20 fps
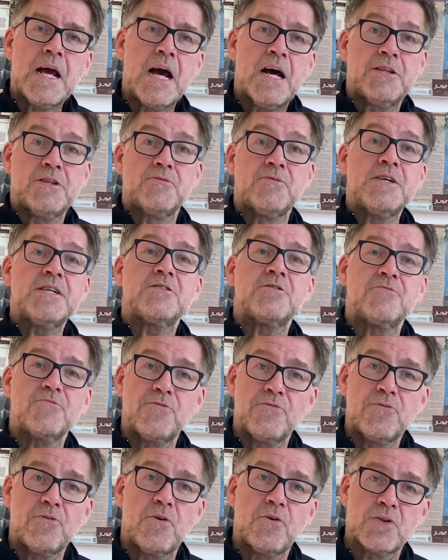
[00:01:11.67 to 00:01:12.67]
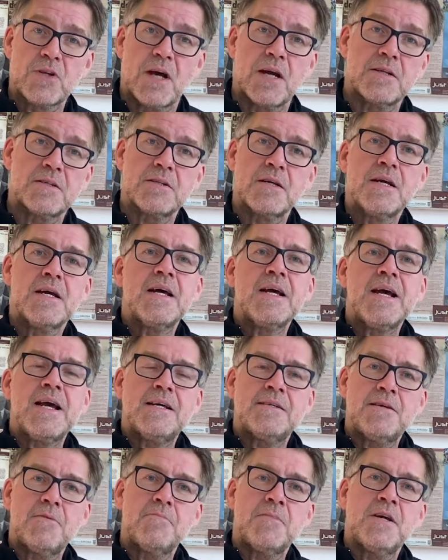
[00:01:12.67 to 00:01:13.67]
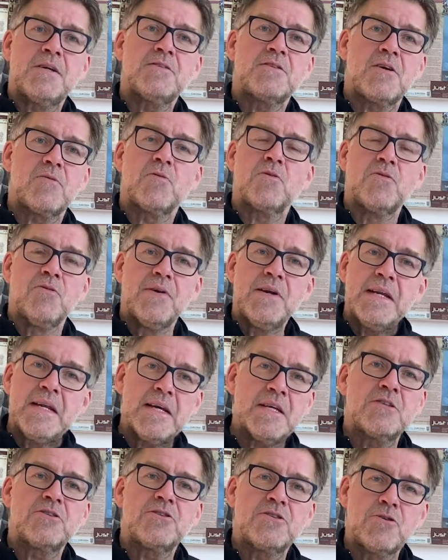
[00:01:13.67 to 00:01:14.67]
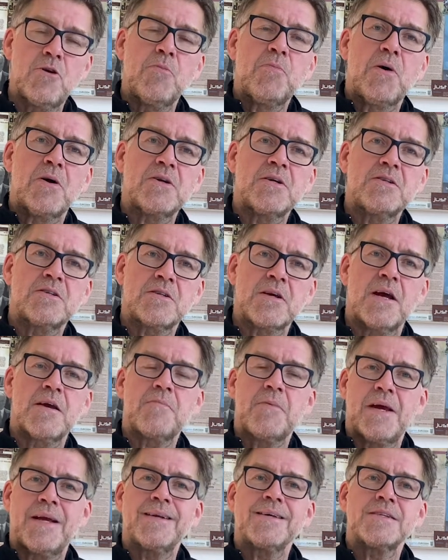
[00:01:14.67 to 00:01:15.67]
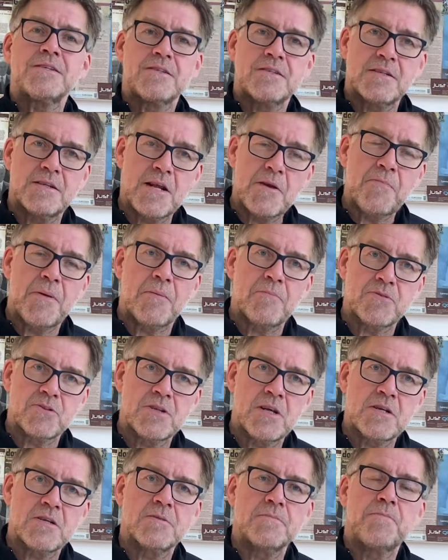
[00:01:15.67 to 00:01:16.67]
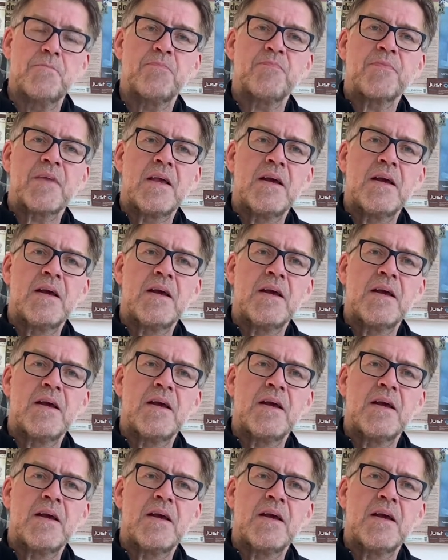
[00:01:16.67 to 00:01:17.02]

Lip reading: And the reason for that is it means it will release to your body shape in a sleeping position